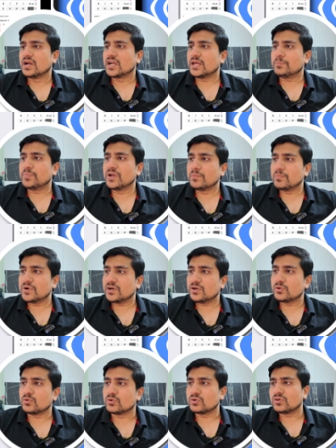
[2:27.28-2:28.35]
Tip number
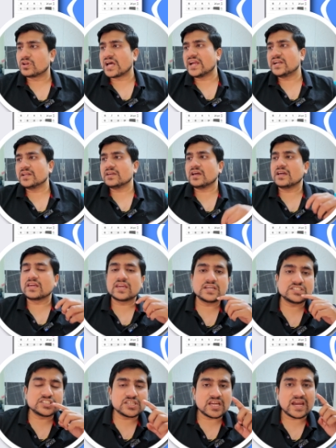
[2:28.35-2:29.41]
two, write a
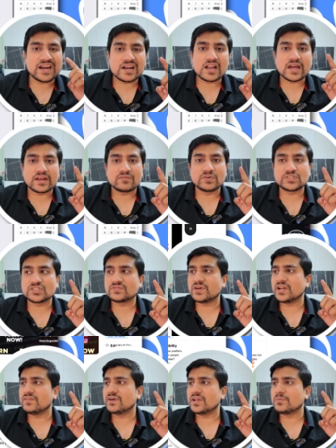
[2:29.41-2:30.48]
engaging headline, which is
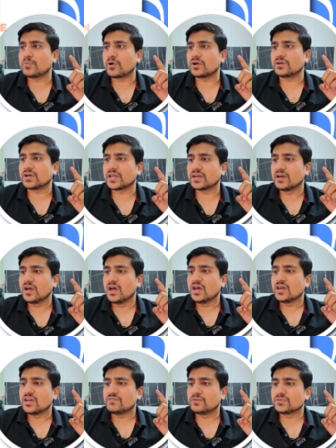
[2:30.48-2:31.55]
very, very important. Like
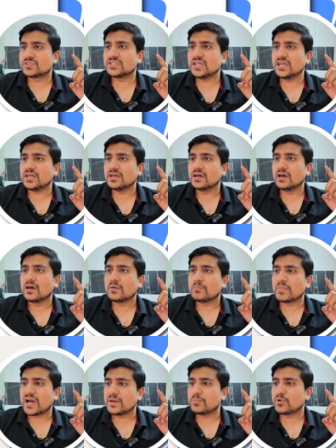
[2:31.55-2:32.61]
if you see
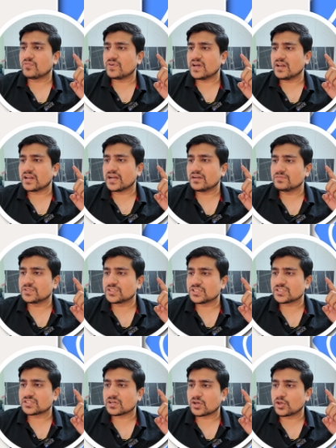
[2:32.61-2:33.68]
my profile, right, which
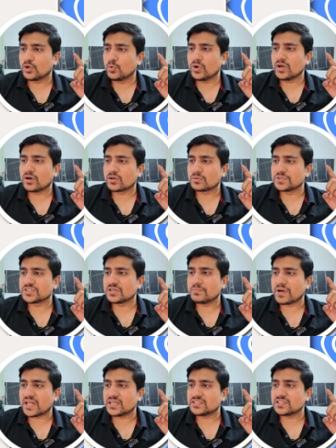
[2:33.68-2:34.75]
is Q A automation
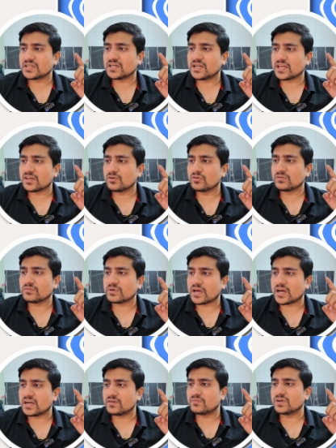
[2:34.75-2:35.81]
manager at Techion
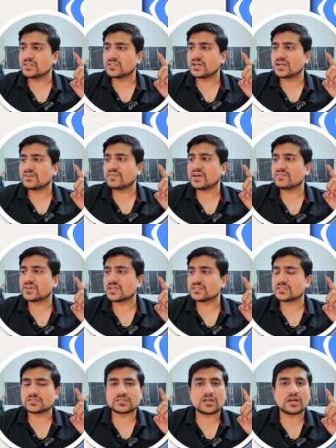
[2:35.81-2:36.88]
and one hundred thirty-five K
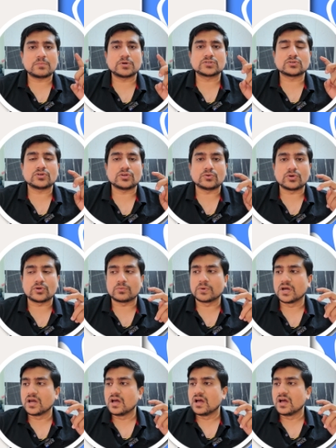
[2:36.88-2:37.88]
subscribers on YouTube,